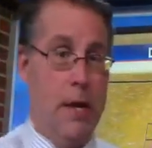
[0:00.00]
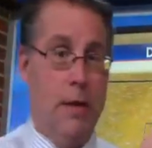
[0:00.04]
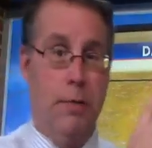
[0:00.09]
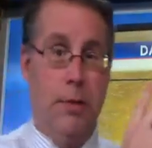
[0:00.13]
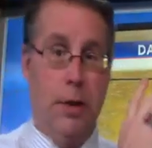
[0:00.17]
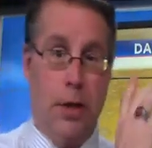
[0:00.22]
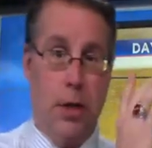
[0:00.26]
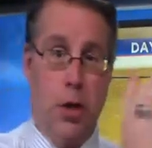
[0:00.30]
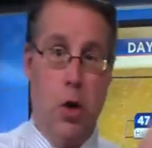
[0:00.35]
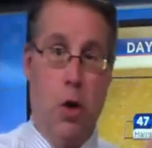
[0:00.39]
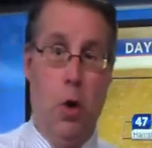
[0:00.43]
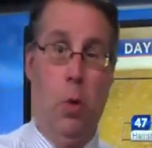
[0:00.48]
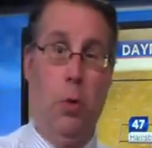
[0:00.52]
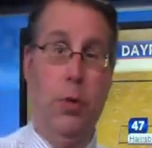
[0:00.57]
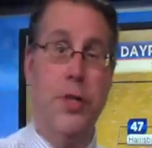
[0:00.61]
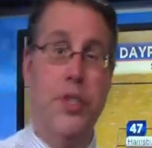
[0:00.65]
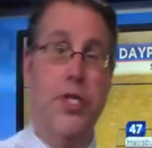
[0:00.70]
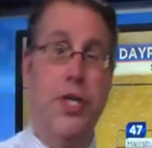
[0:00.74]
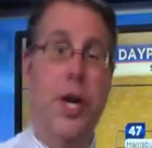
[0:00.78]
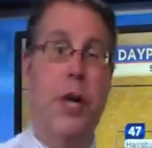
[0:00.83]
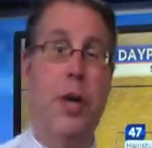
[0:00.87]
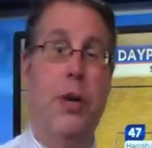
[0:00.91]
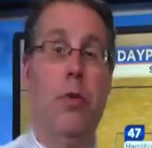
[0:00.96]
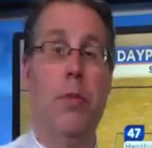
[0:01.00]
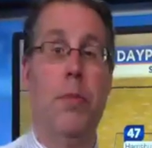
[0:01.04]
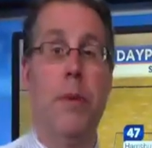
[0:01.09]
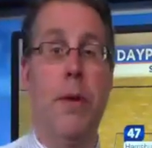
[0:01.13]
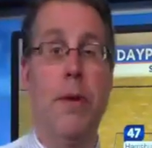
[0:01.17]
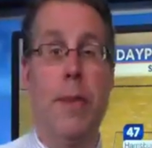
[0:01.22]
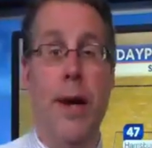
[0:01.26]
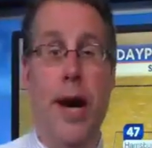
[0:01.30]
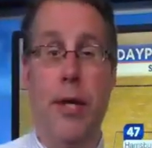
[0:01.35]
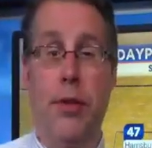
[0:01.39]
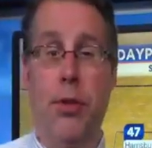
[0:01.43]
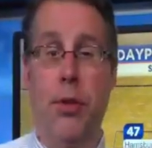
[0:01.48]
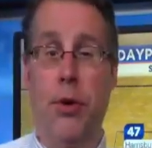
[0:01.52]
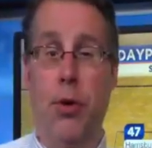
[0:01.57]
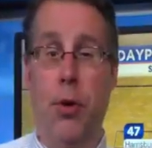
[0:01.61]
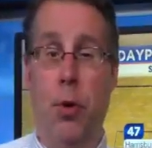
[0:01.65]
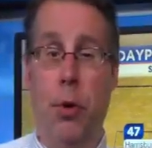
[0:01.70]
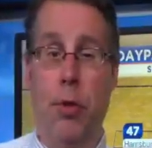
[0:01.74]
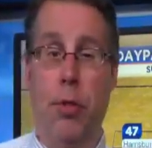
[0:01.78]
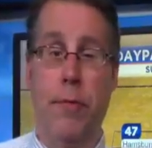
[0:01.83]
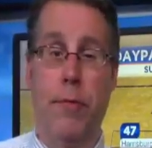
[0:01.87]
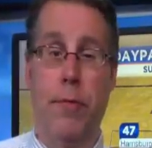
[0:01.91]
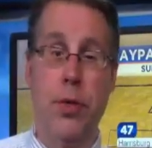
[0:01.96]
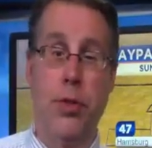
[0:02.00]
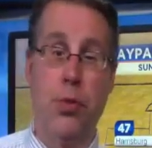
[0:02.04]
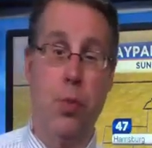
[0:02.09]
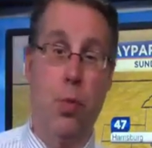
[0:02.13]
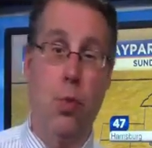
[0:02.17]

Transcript: The coldest air will be back to the north of us.